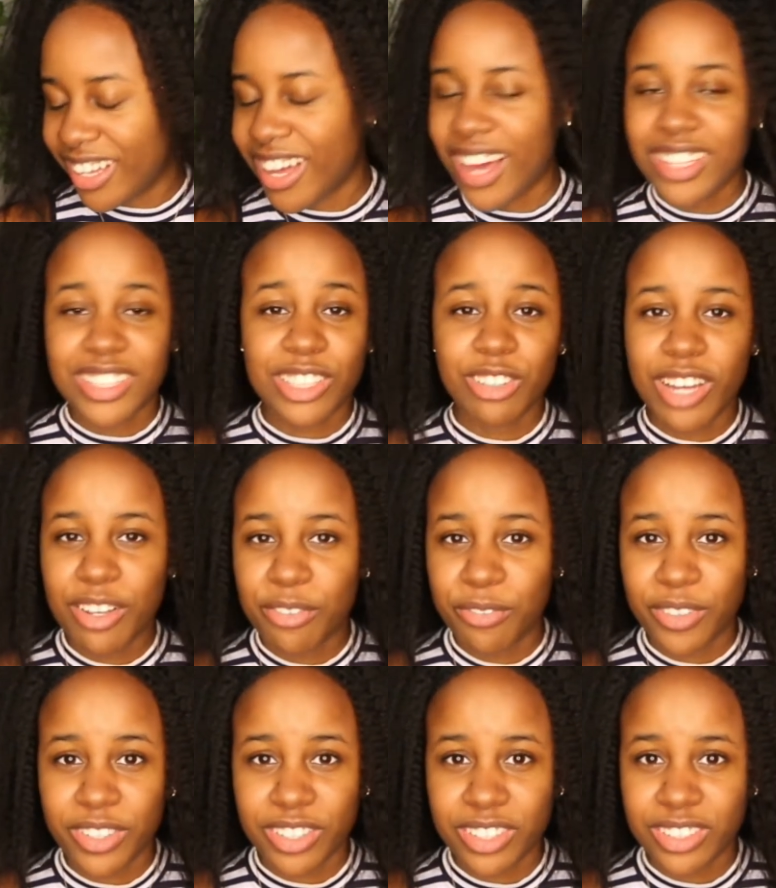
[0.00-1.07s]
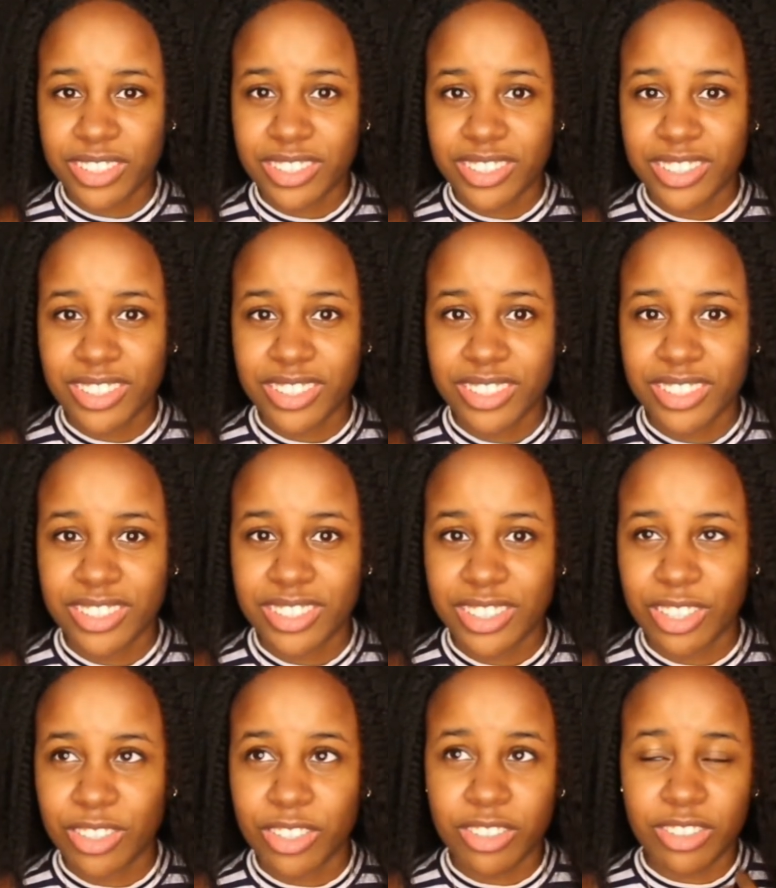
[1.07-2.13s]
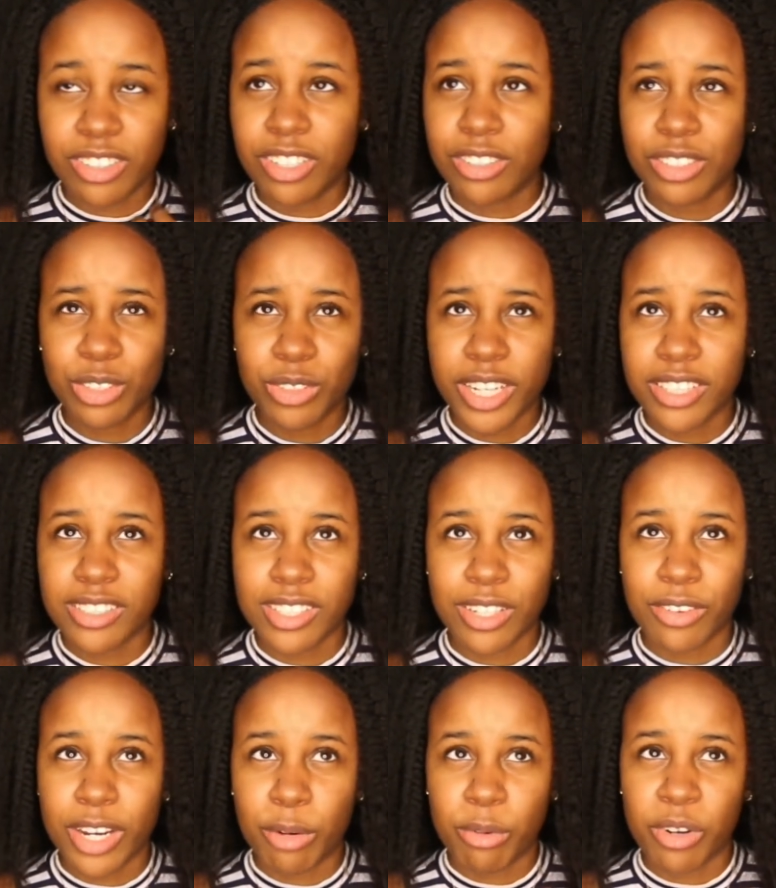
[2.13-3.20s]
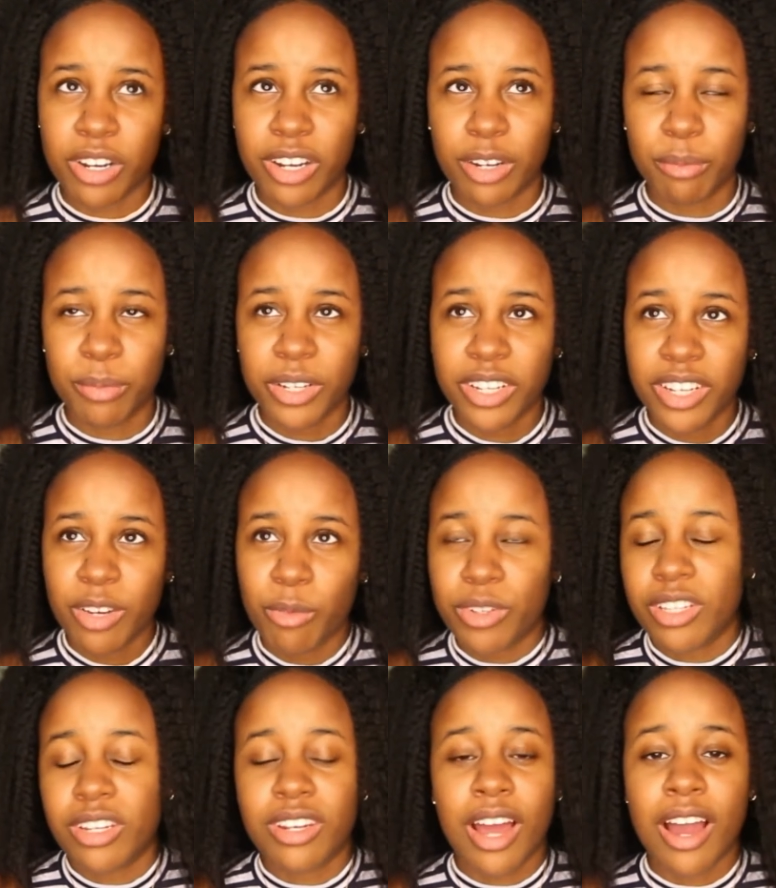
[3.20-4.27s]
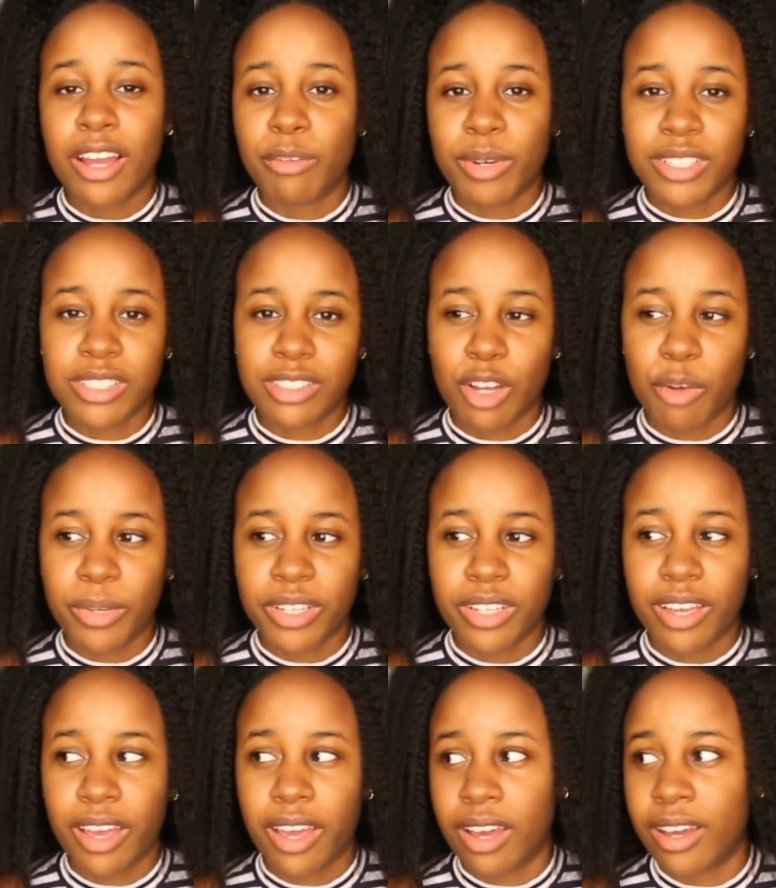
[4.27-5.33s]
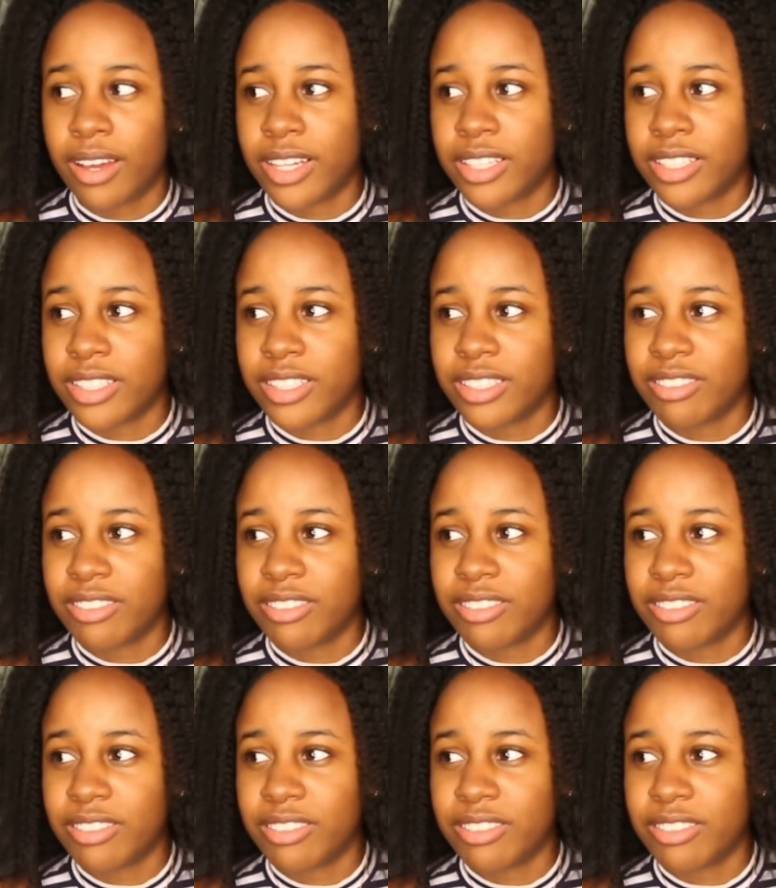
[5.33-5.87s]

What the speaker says: I still have fears. So the 2 nights ago I woke up with a knot in my stomach, and